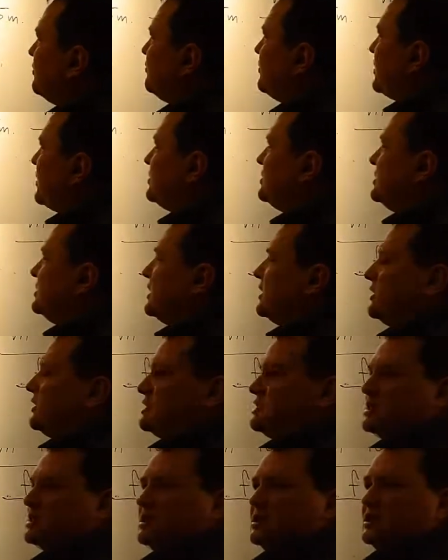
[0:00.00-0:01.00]
of 30
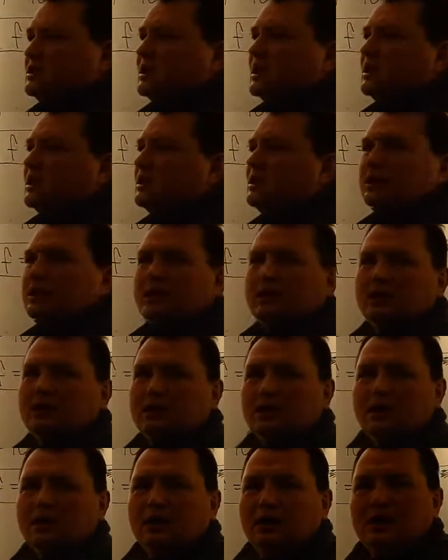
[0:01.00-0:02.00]
degrees here.
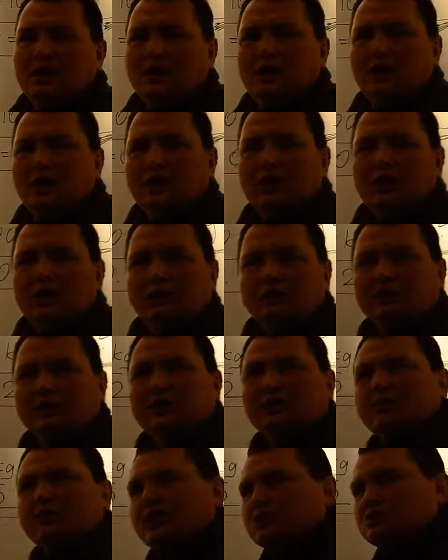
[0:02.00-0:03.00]
We
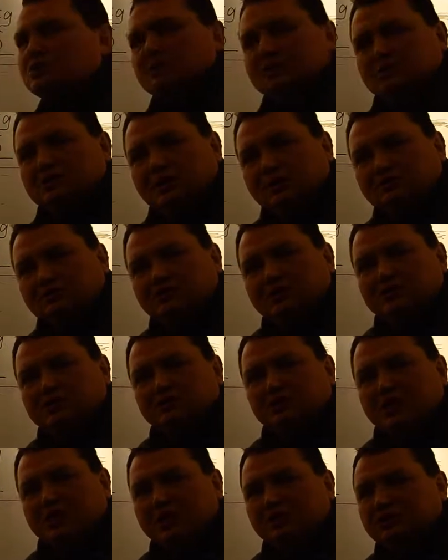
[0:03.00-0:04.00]
can actually solve this
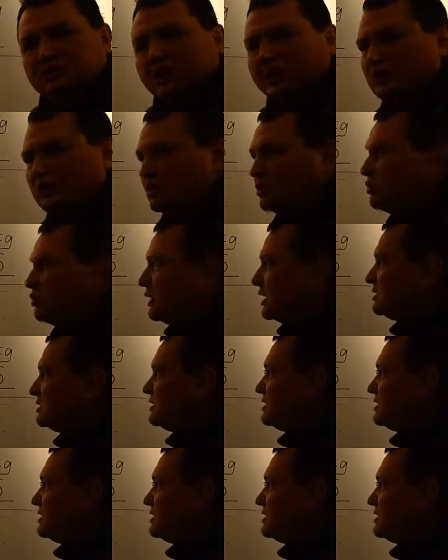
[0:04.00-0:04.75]
triangle quite